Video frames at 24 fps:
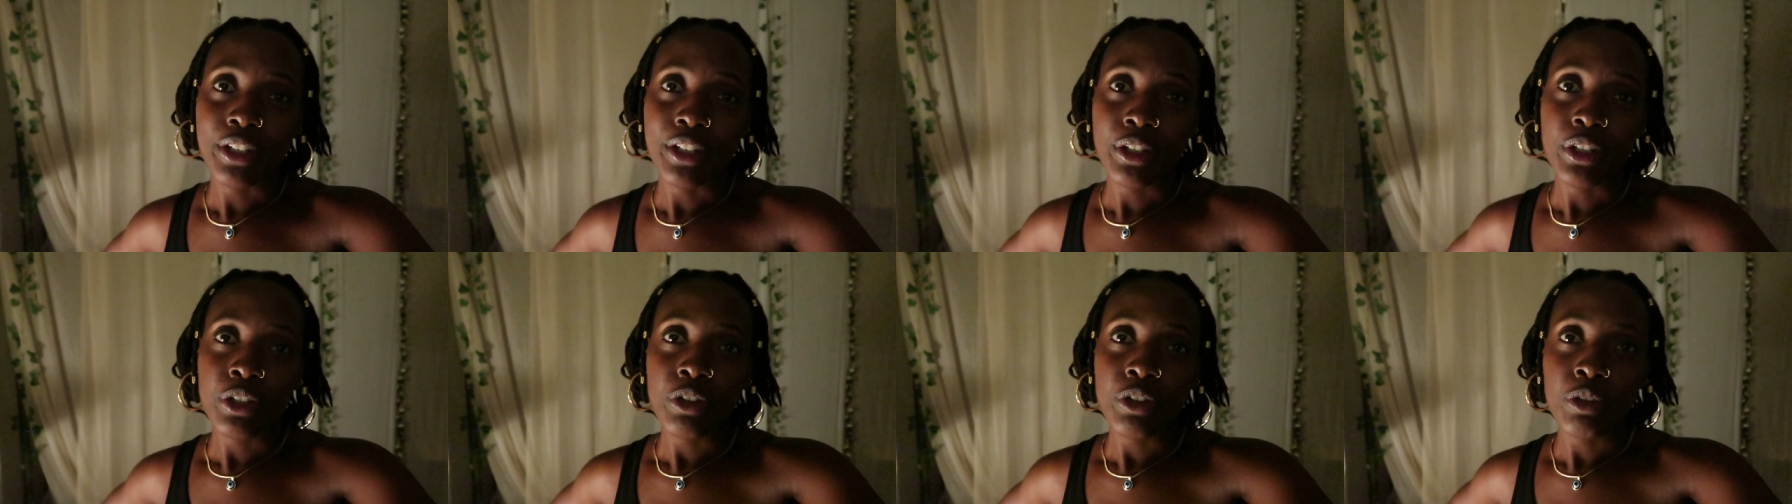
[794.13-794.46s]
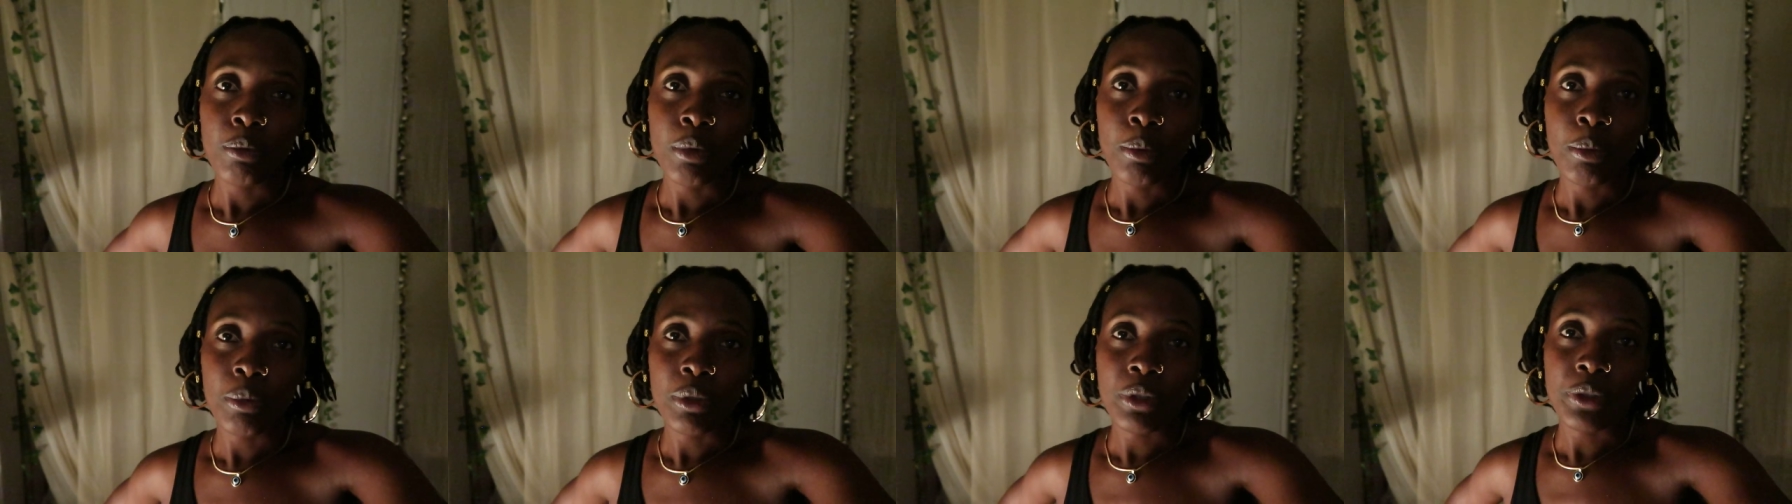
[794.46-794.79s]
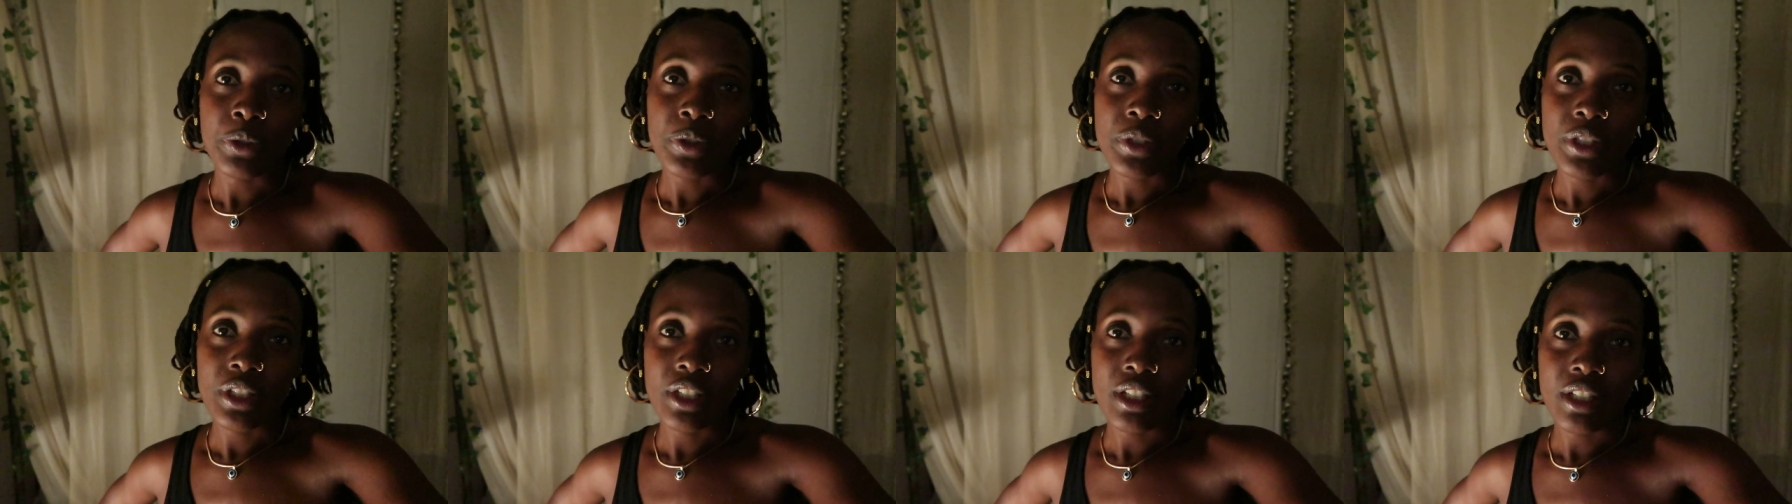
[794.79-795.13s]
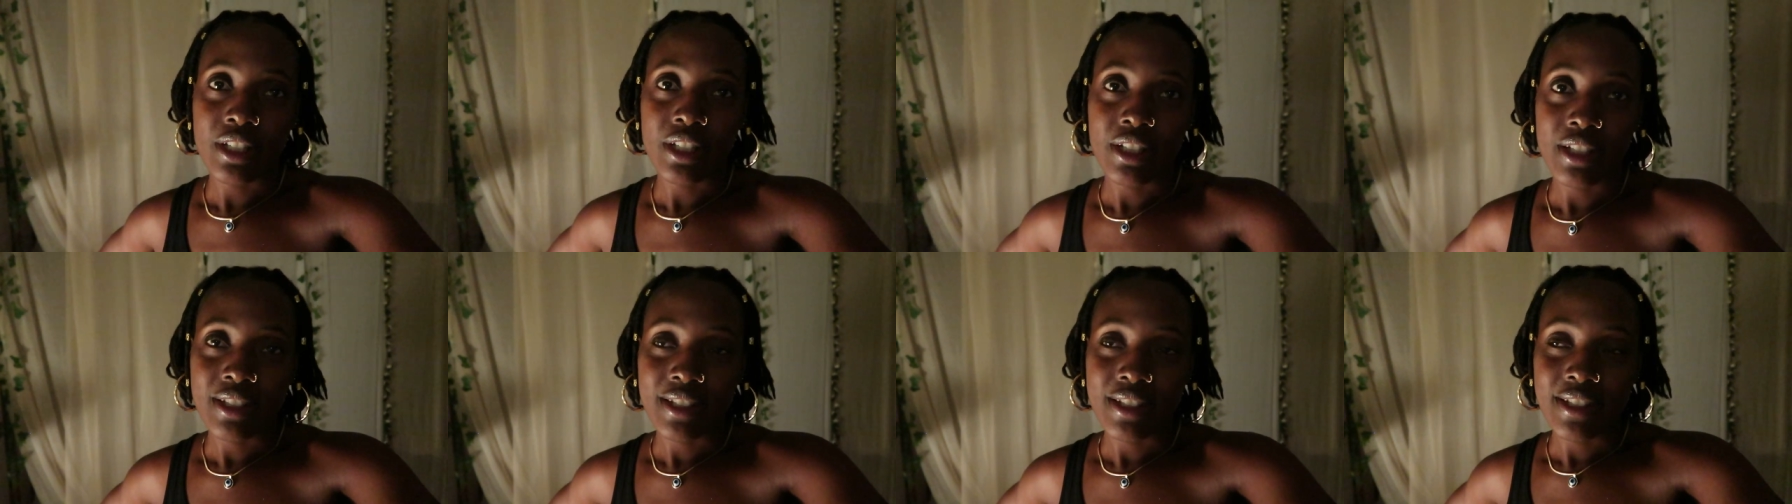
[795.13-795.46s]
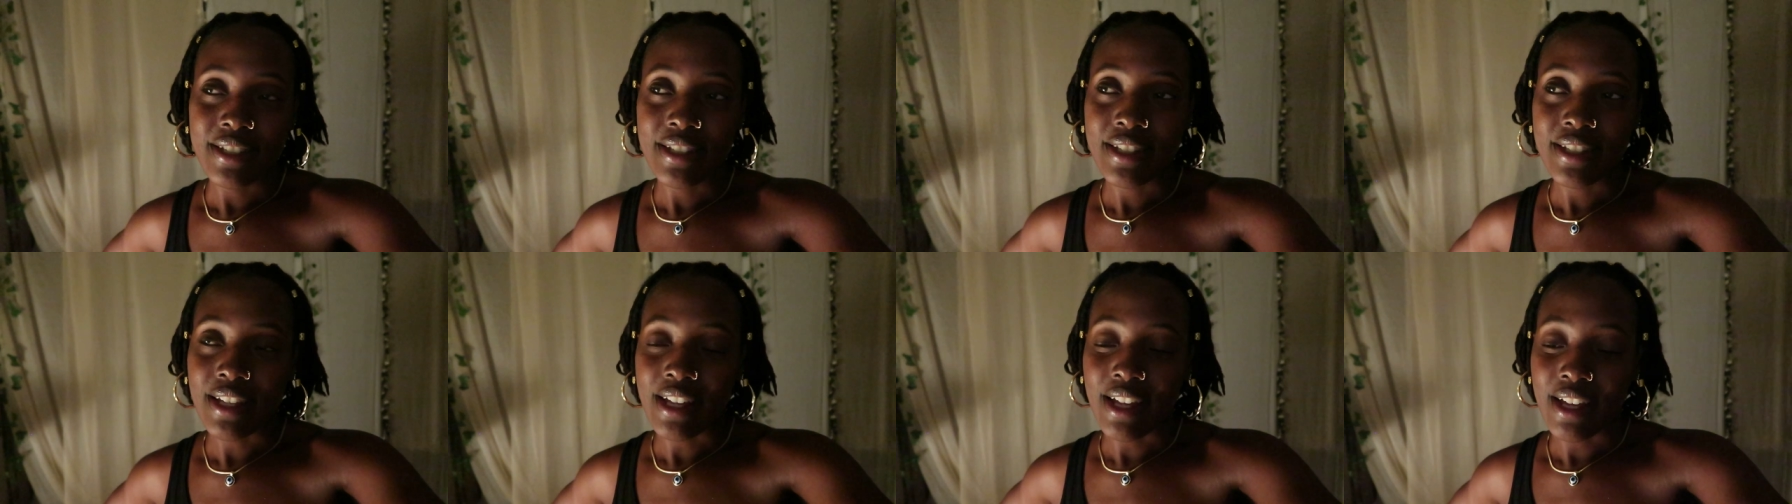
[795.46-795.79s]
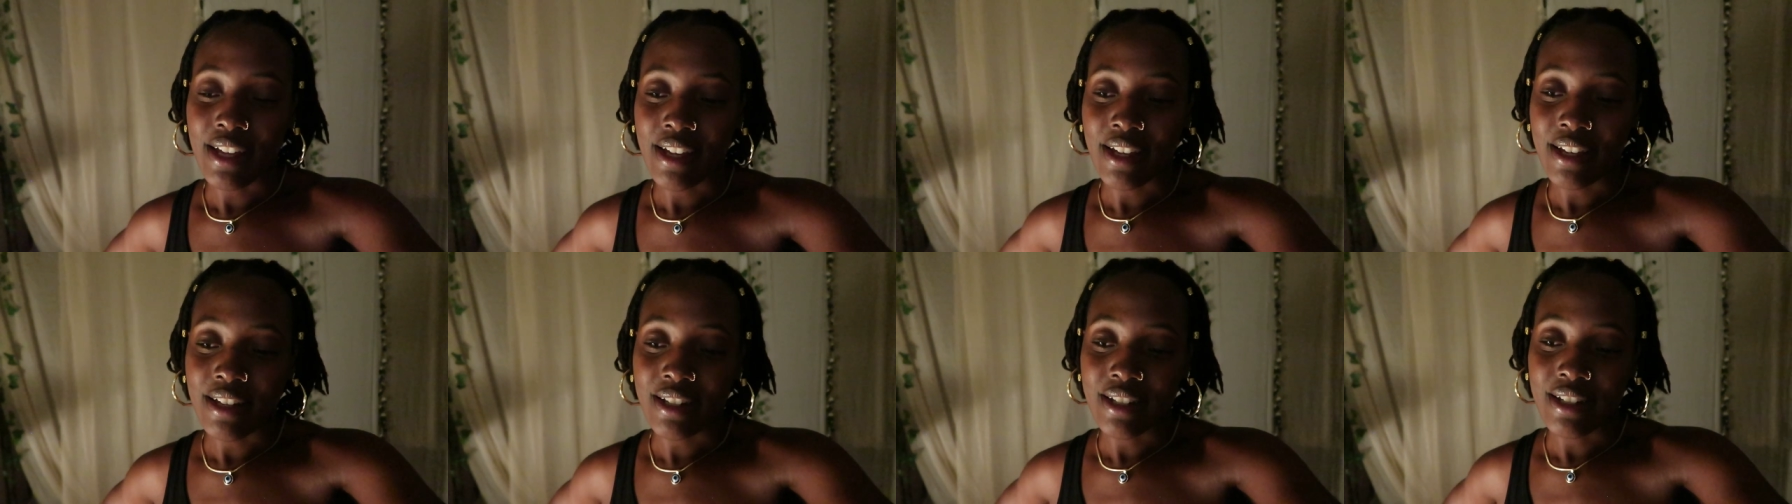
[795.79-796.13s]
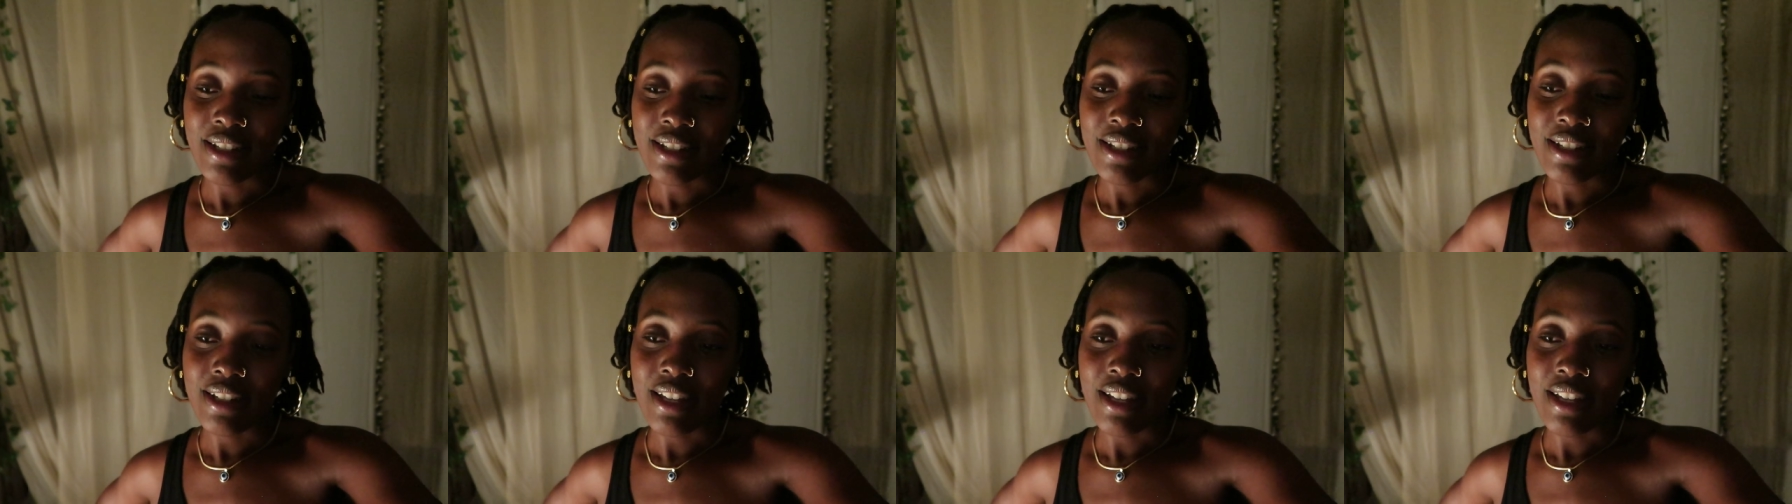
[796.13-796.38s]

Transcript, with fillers: they're going to remember those things and